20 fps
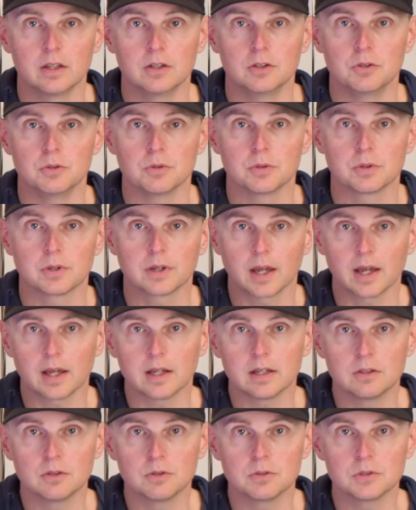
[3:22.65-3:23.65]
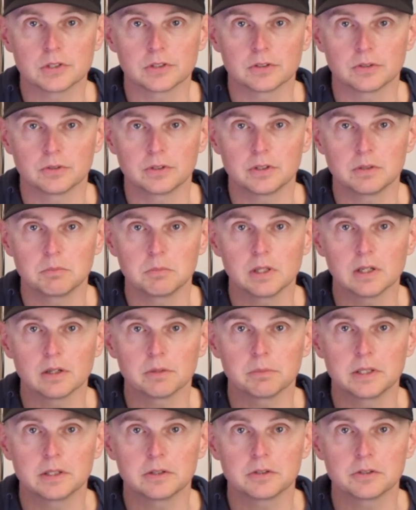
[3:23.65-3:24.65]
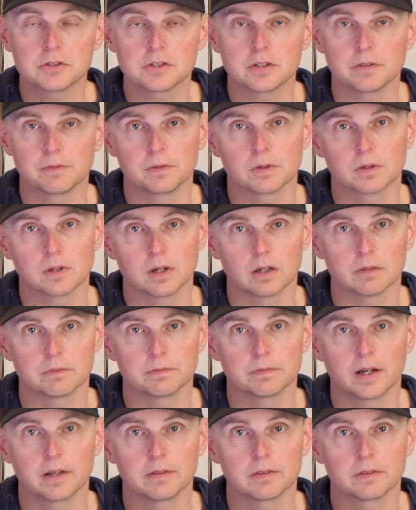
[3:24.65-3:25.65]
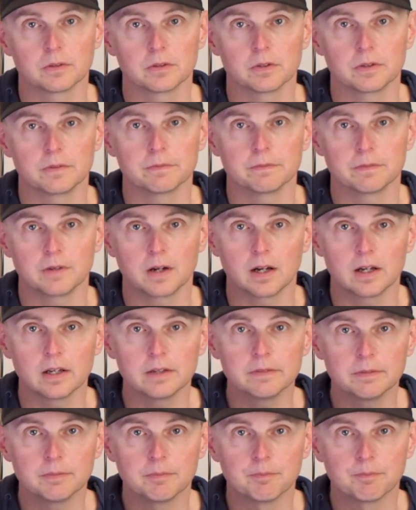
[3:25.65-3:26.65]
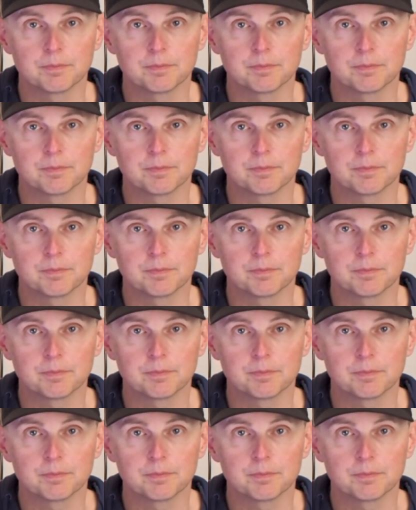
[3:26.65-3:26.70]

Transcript: You can use 30 millimeters if you can't find 35.